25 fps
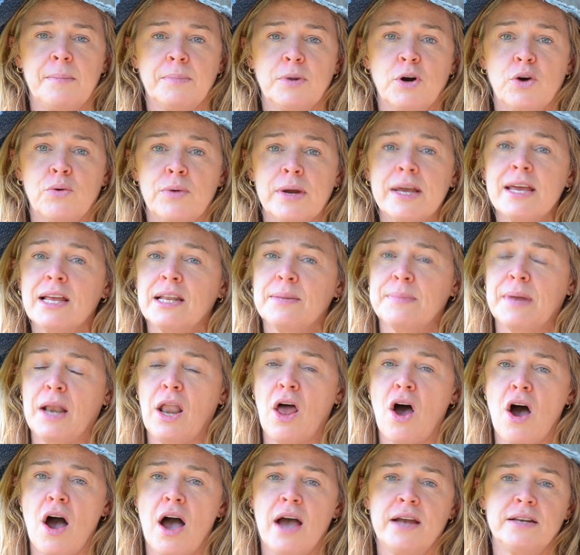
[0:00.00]
curriculum
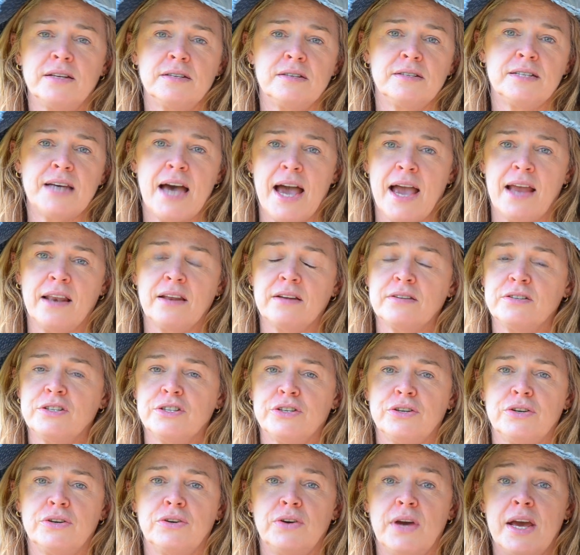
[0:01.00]
aligned, tailored
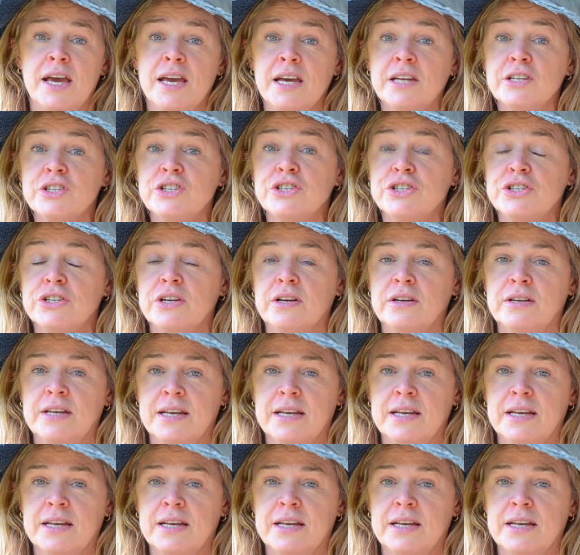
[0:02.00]
to each